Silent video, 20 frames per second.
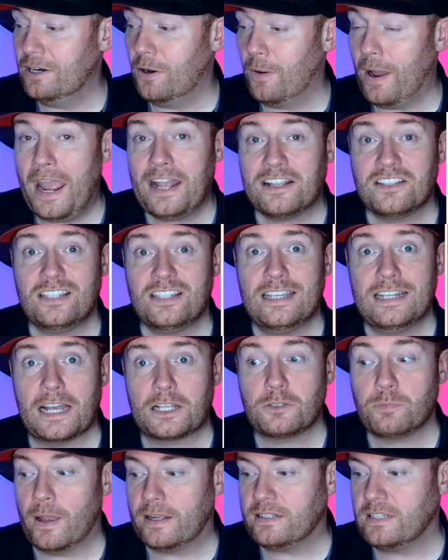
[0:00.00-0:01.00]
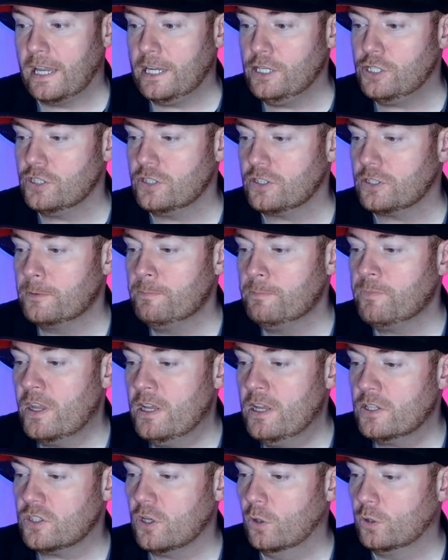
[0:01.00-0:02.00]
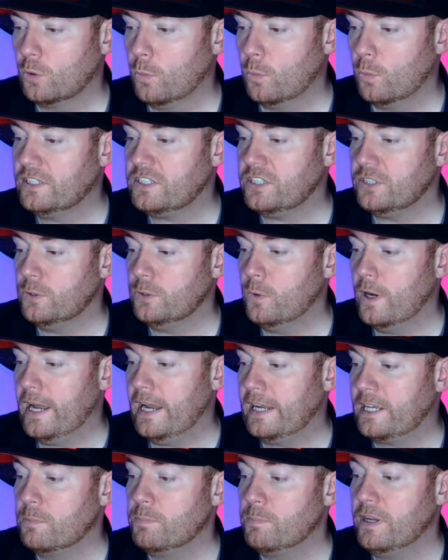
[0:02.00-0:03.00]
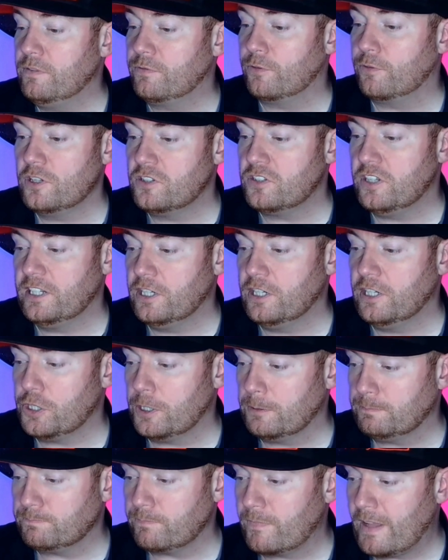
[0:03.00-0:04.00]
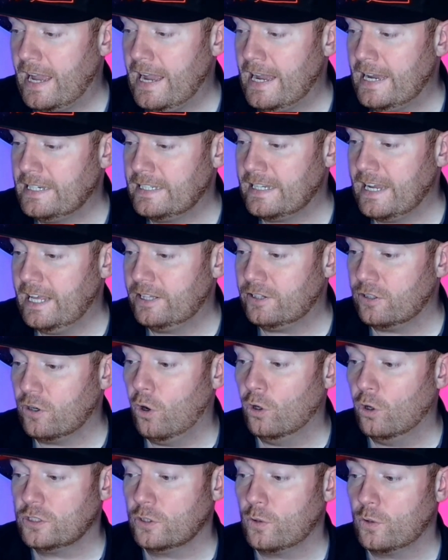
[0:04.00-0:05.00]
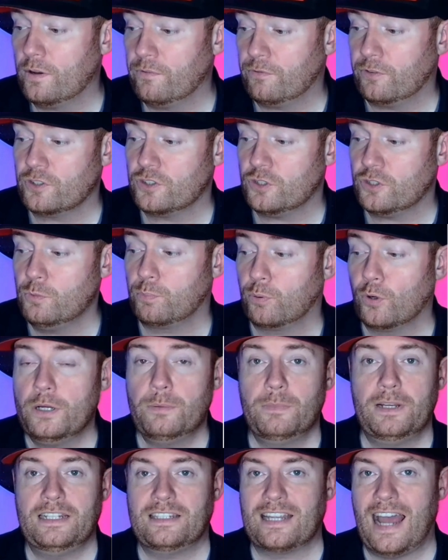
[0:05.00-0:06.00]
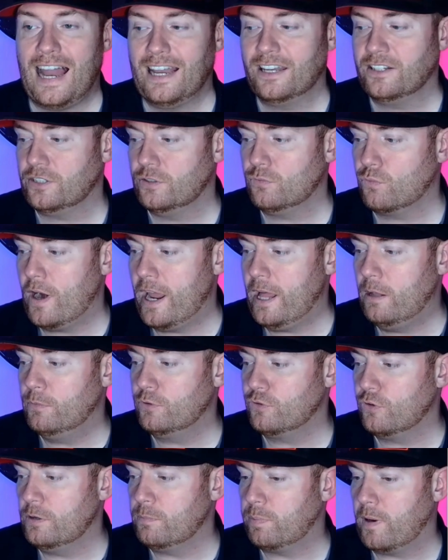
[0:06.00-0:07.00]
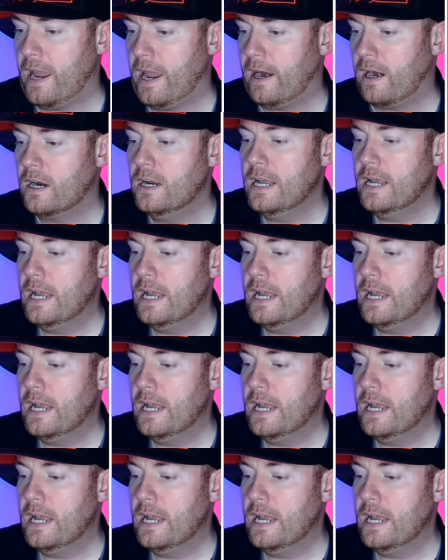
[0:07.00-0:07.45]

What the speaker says: exceed expectations. So they're willing to compete for his signature. And they're also going for a supremely talented Real Madrid player,